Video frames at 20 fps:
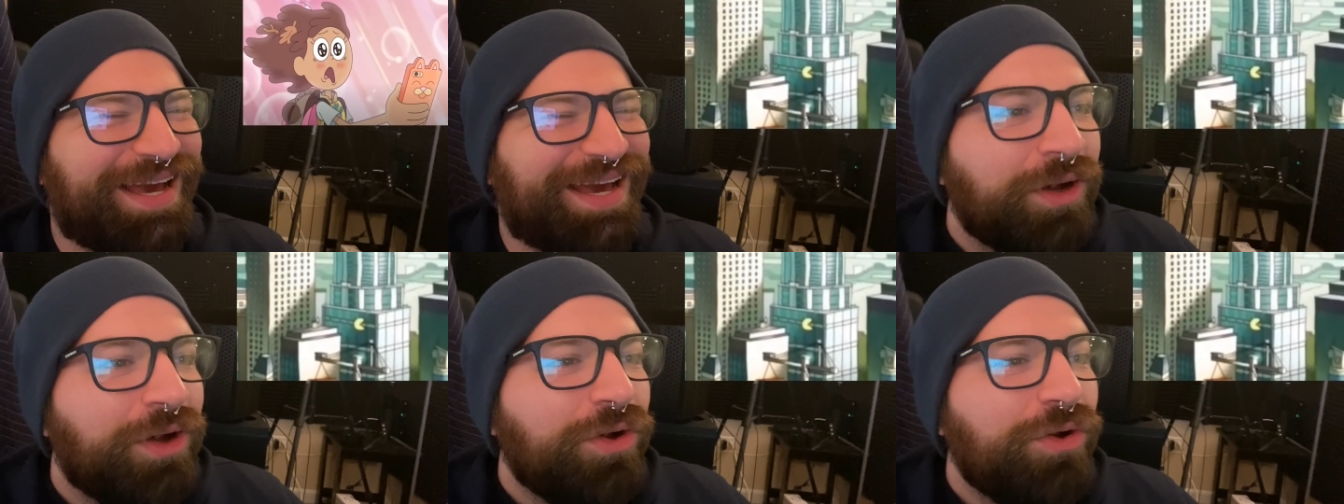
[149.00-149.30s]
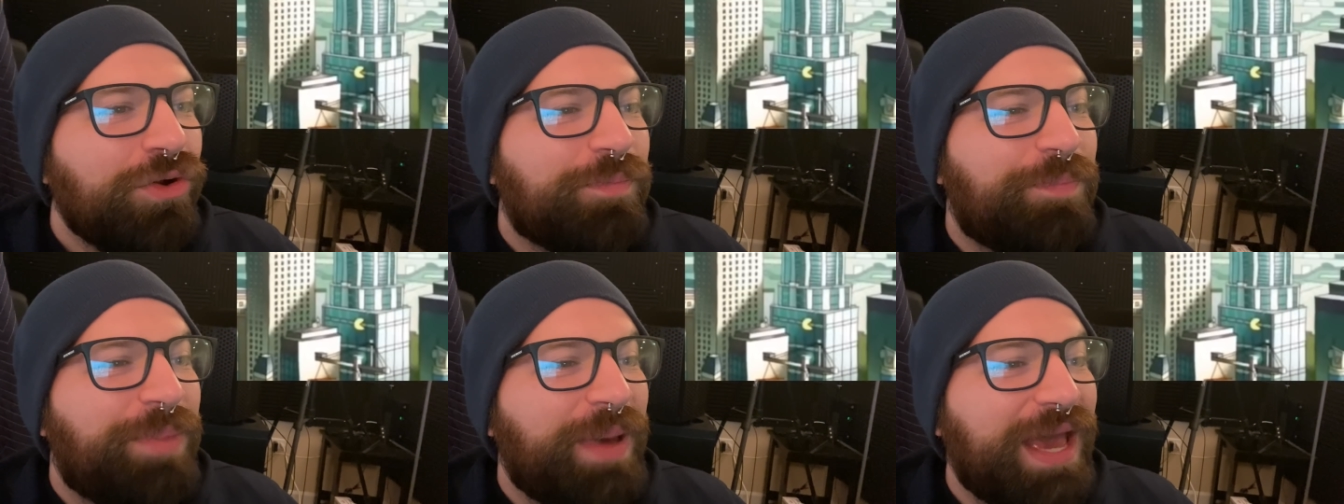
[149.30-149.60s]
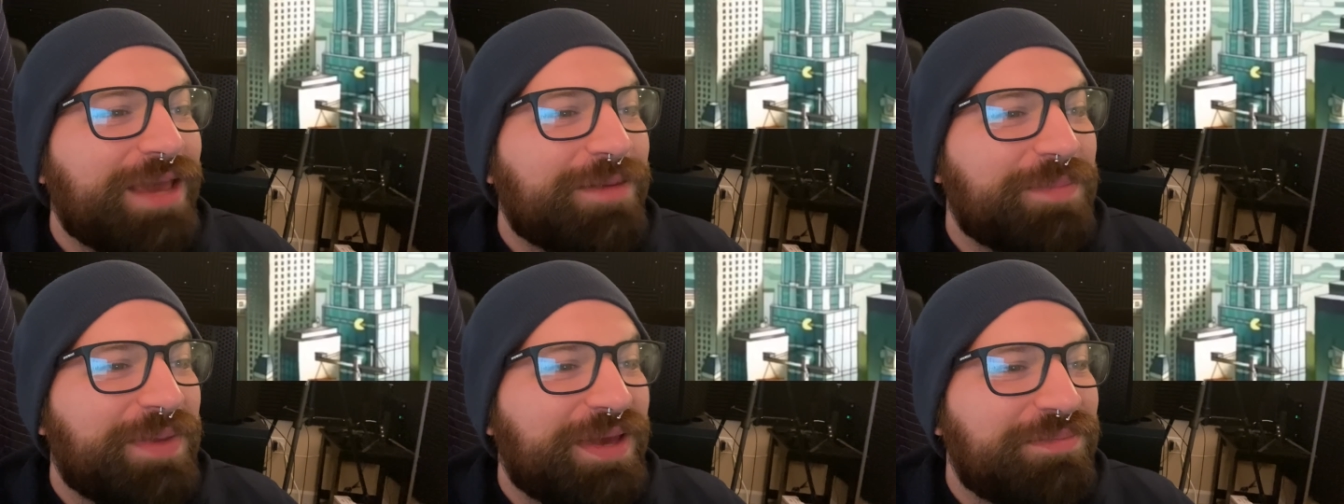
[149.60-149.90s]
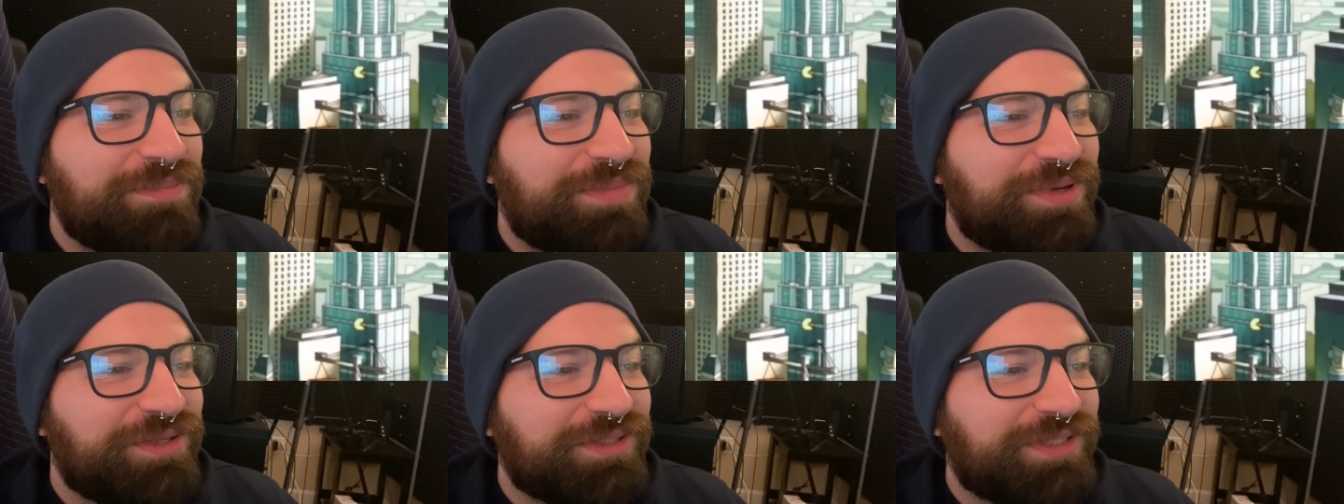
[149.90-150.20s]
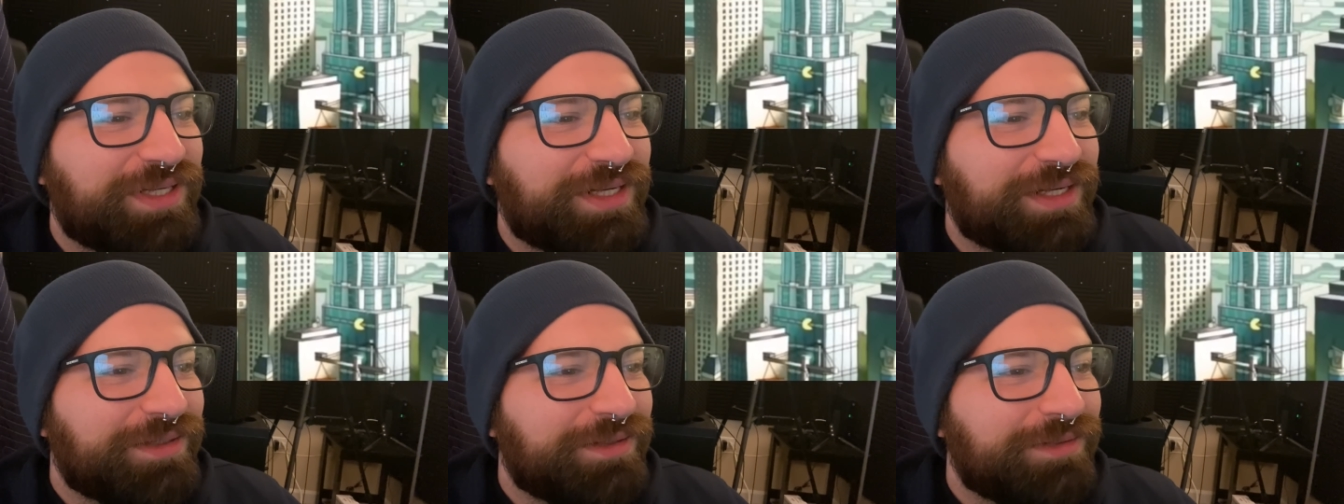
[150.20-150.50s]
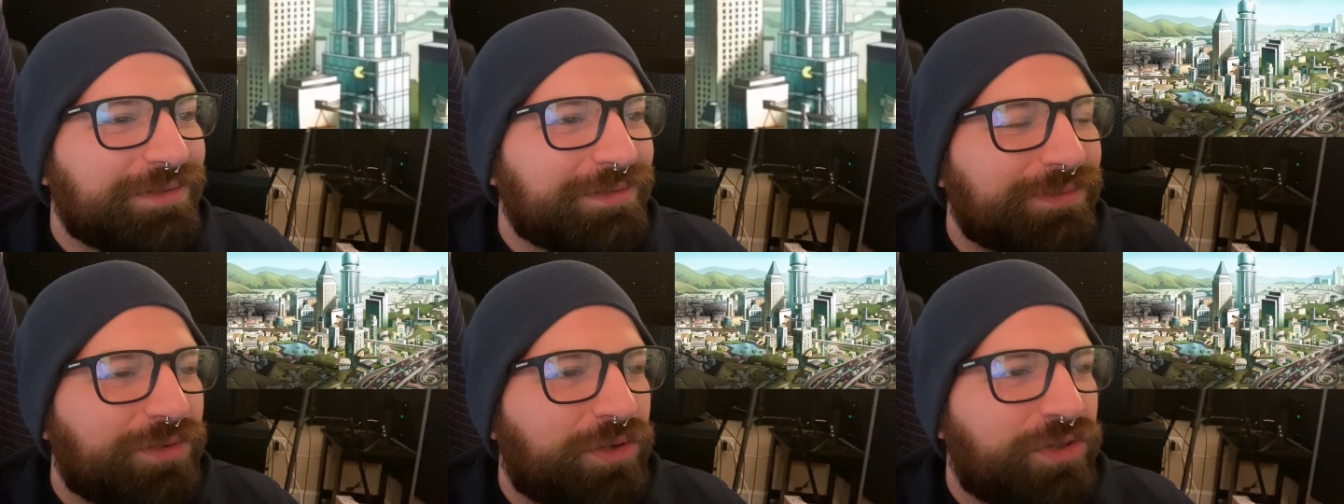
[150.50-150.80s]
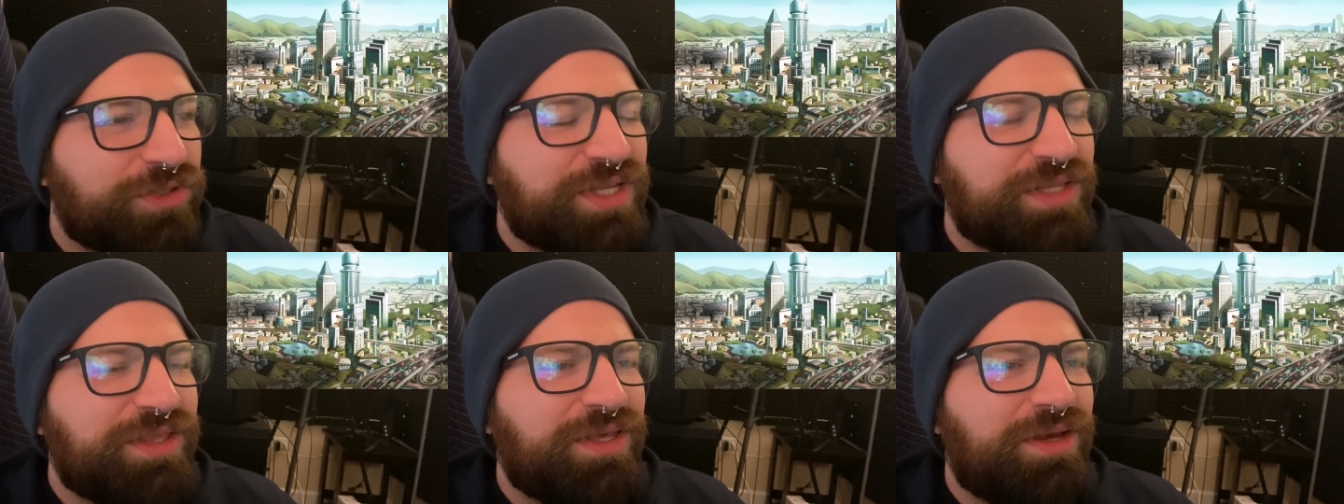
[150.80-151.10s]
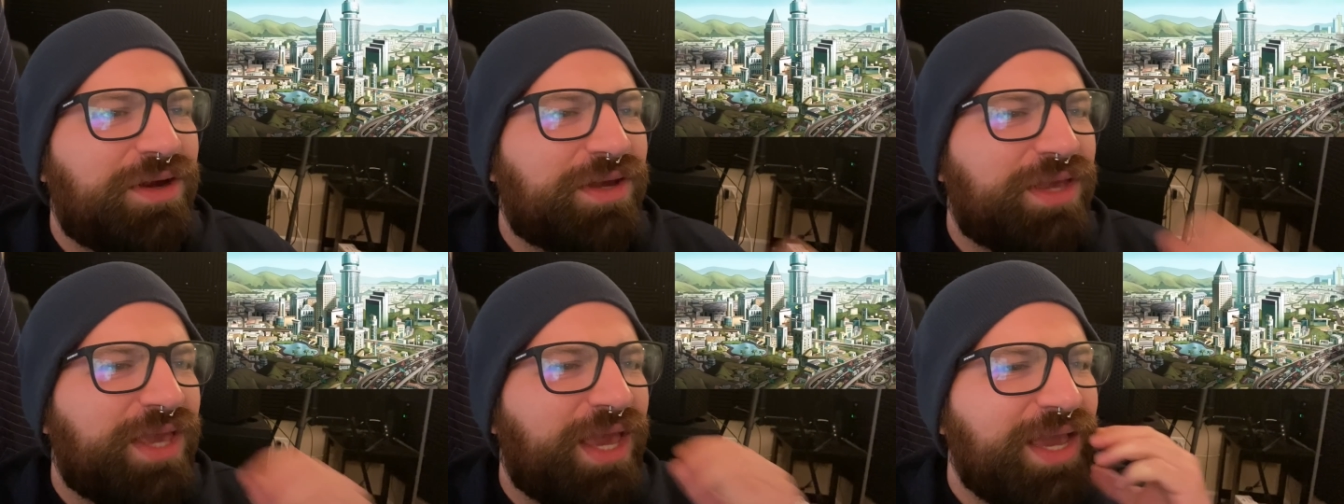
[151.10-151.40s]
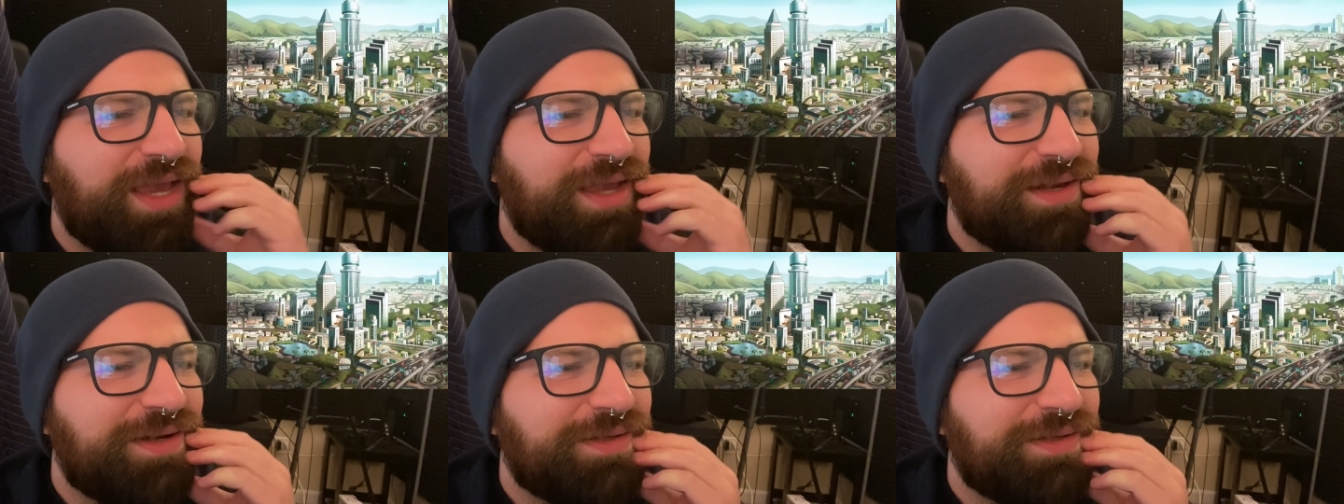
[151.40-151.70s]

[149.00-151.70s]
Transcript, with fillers: Ooh, Pac-Man building. Or is that the arcade?